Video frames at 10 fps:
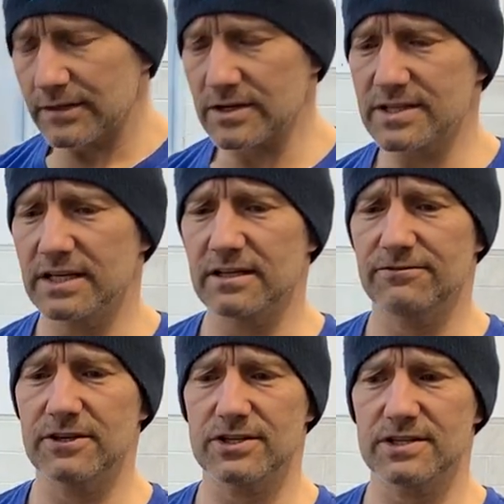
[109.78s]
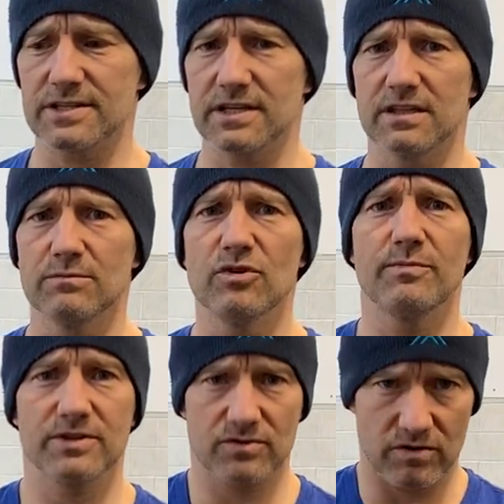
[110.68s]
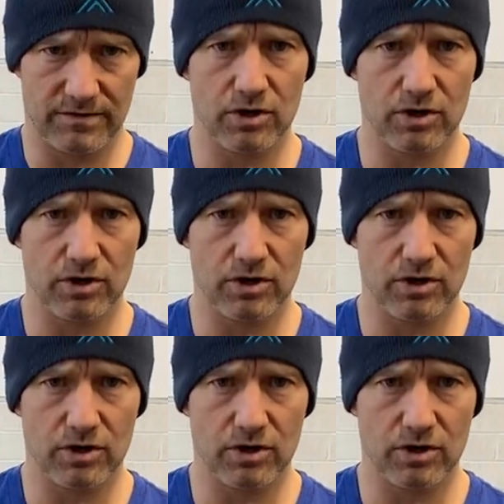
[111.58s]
there's inefficiency in the movement sort of